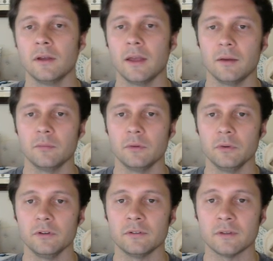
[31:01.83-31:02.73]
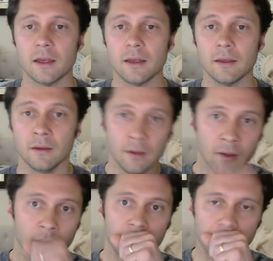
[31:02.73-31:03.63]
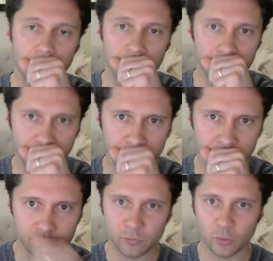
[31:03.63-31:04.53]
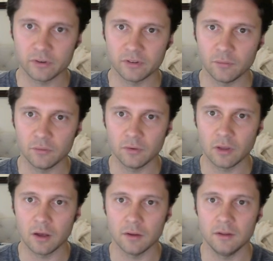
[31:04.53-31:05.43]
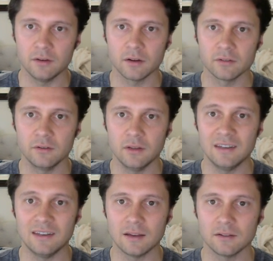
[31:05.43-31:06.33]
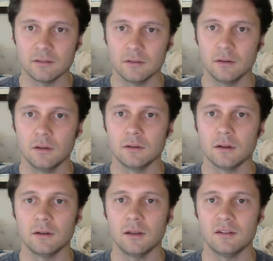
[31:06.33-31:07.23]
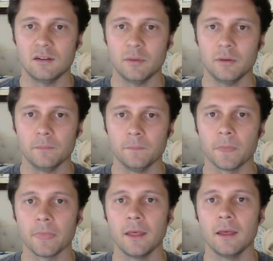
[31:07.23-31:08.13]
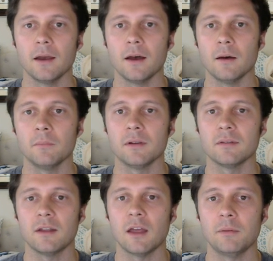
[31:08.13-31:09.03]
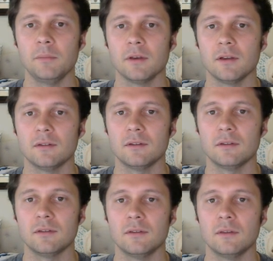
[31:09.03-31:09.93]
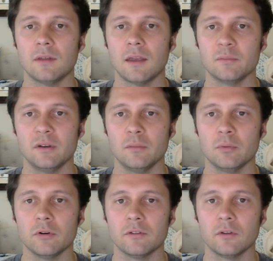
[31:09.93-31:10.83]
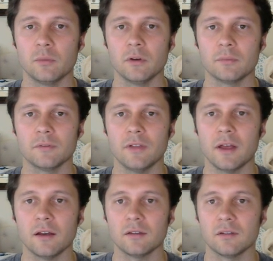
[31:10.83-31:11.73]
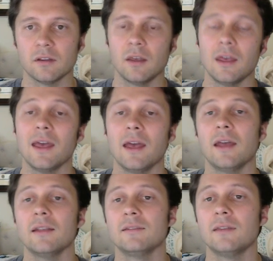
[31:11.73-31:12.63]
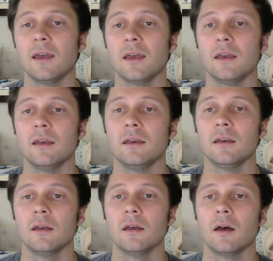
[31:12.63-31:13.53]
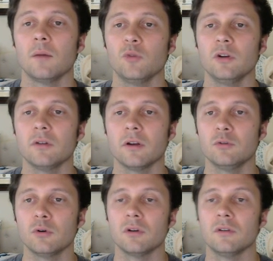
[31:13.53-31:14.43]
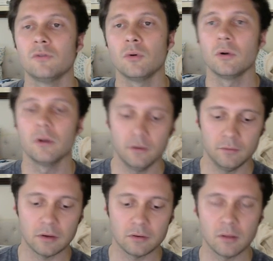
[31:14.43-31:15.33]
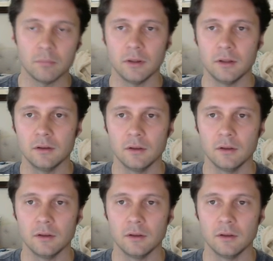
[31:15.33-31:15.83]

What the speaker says: And when we say, we're going to say index.html, but it's not happy because it hasn't been imported. So we go up to Flask and say redirect URL for render template.